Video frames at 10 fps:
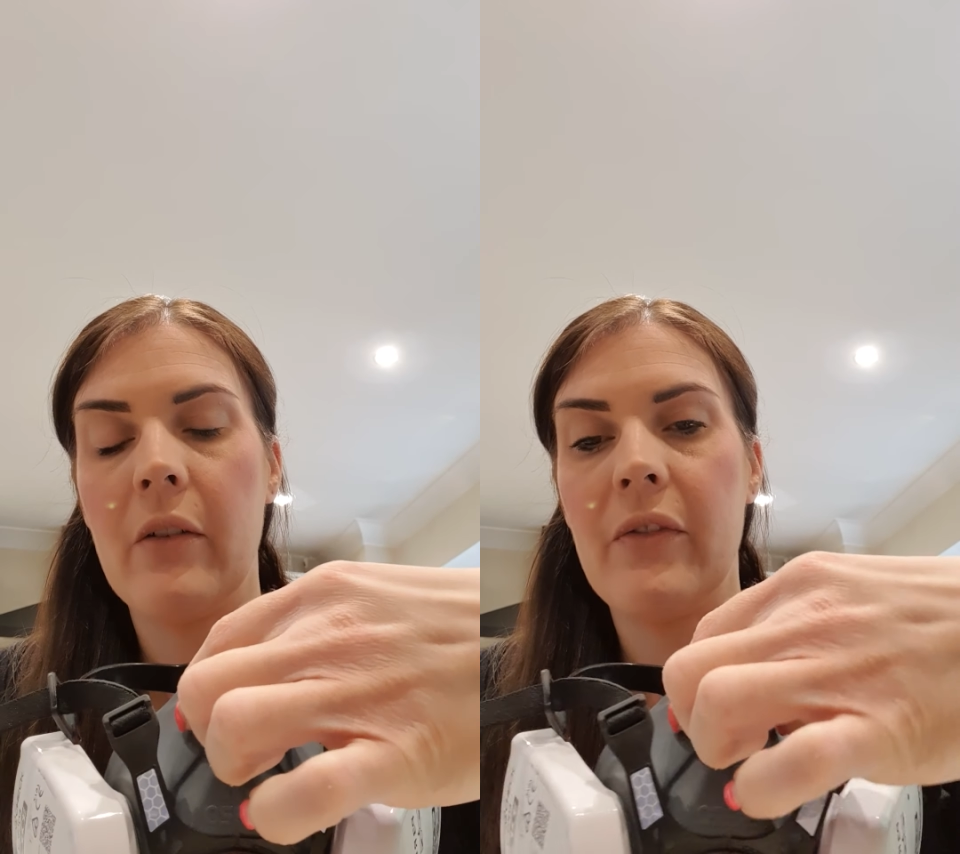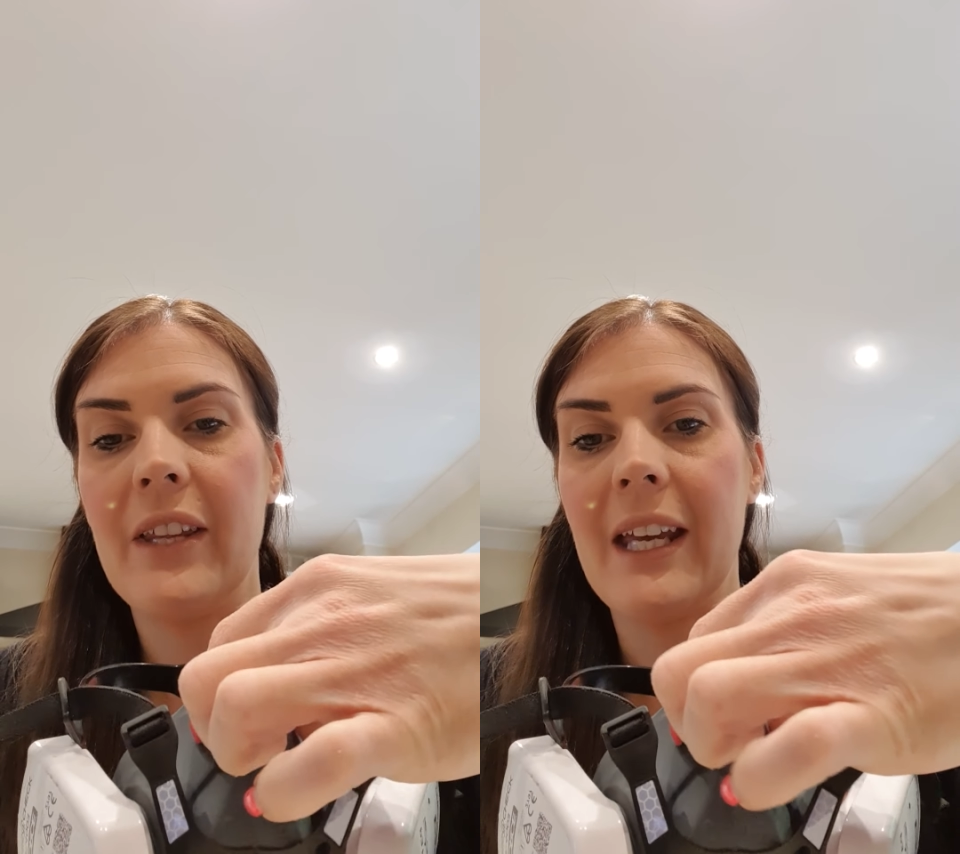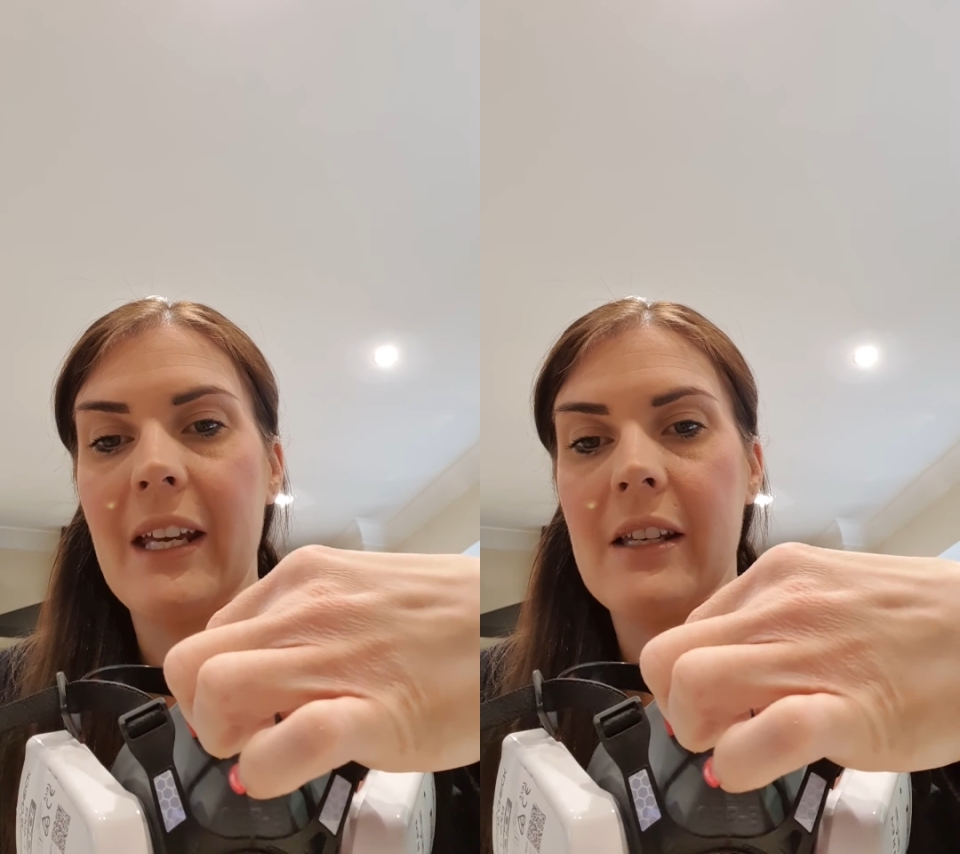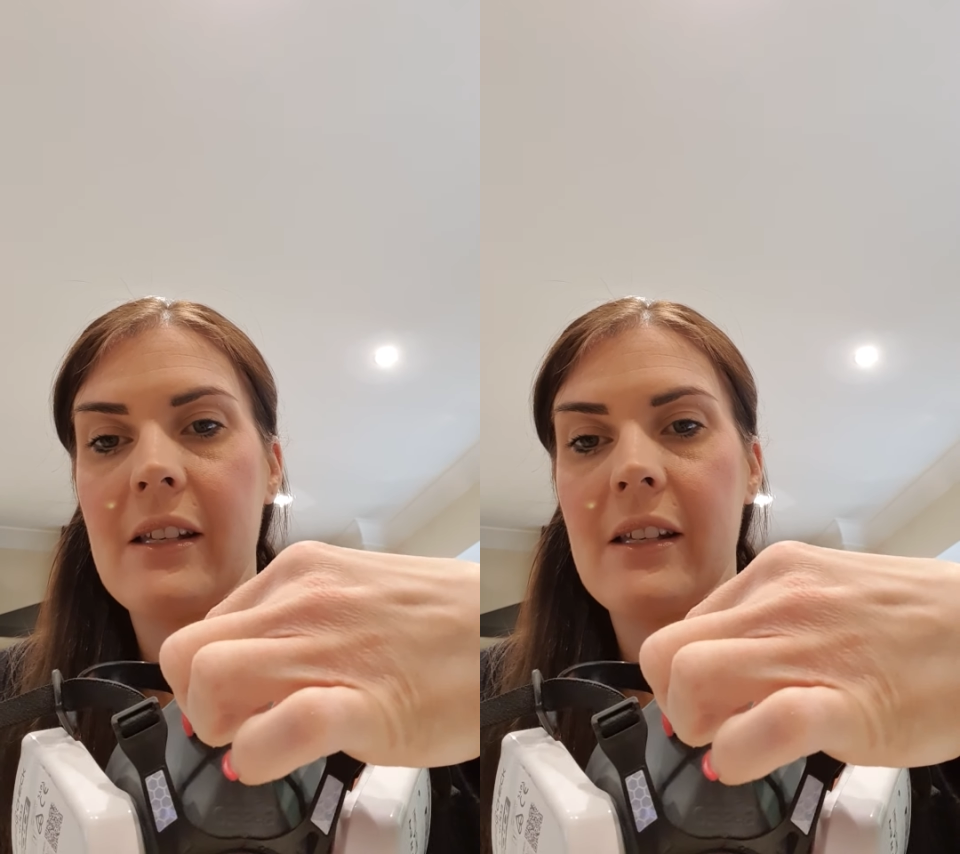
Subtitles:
of this